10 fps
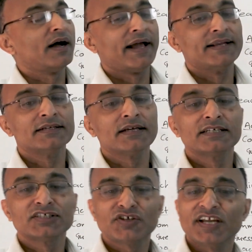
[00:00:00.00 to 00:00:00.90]
and
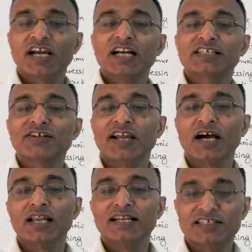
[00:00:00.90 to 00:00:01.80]
twinkle,
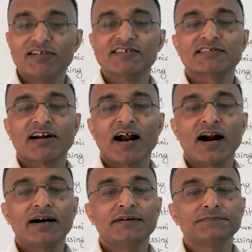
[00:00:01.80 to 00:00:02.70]
twinkle, little
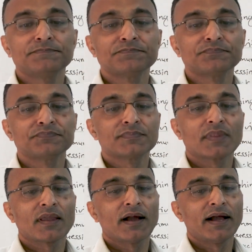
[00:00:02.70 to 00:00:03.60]
star,
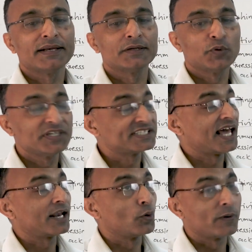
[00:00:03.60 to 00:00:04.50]
and we
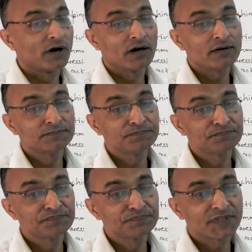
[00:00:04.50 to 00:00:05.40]
shall
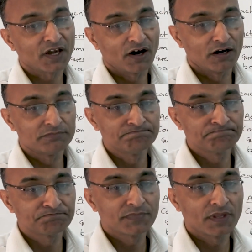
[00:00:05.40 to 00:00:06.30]
overcome.
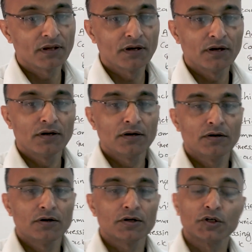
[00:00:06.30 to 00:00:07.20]

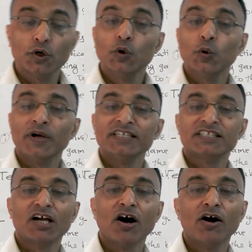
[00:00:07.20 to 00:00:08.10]
Go
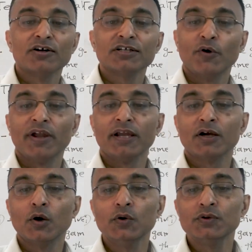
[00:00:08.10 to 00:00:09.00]
and gone, going
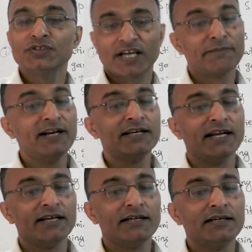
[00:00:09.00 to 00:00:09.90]
goods every
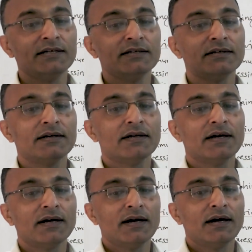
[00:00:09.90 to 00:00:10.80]
day.
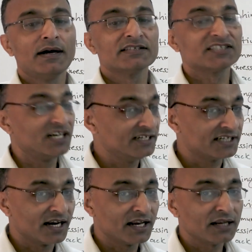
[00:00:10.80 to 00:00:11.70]
Three
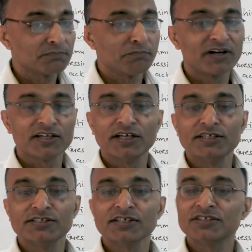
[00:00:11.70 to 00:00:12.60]
little
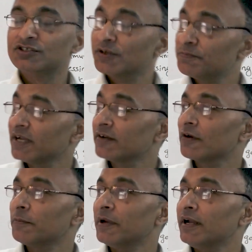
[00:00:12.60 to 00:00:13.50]
monkeys jumping on
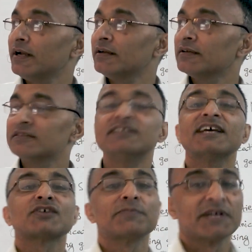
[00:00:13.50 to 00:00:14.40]
the way. These
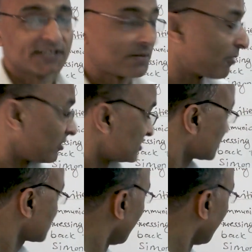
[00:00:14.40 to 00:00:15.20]
are some examples